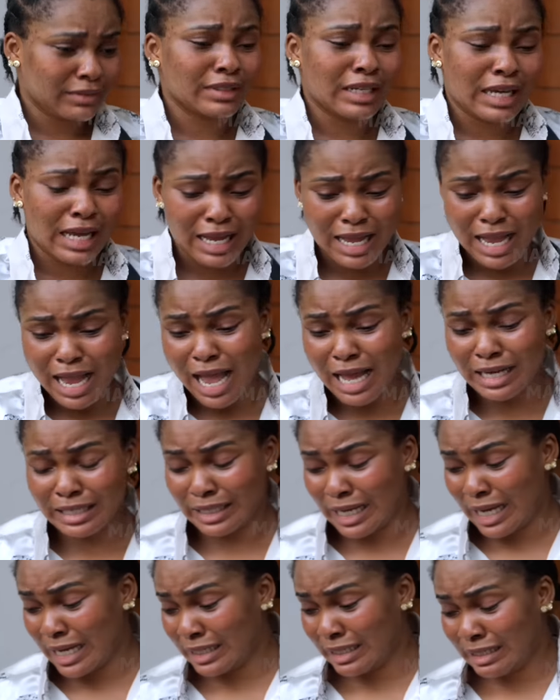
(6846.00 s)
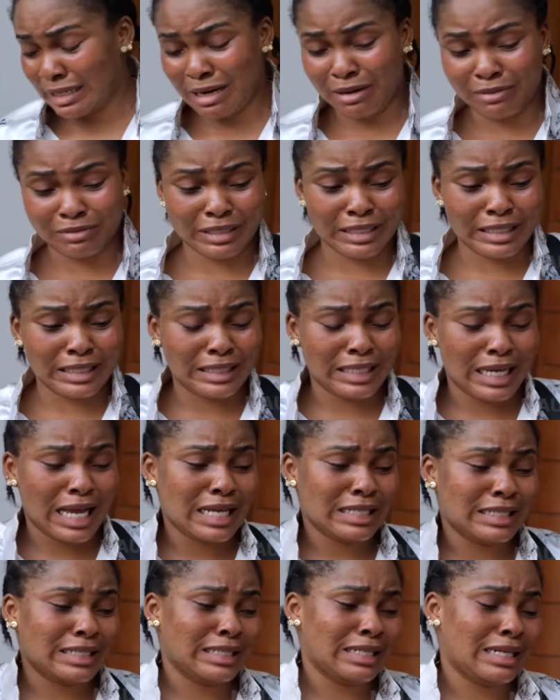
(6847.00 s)
Yeah, I stayed asleep since
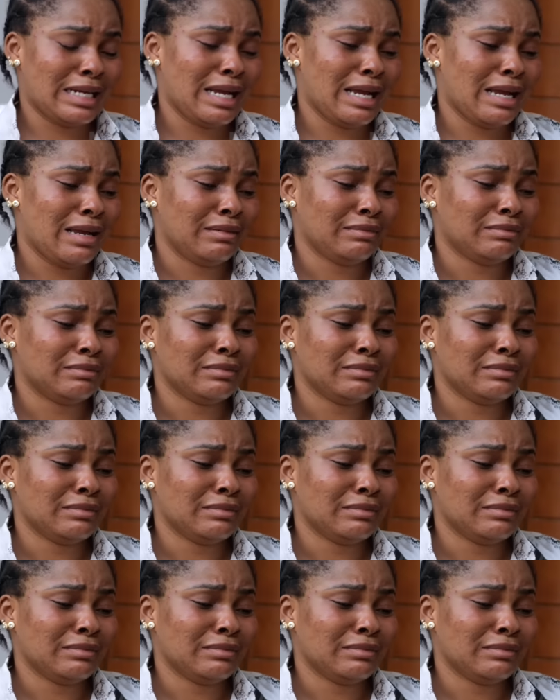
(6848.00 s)
yesterday.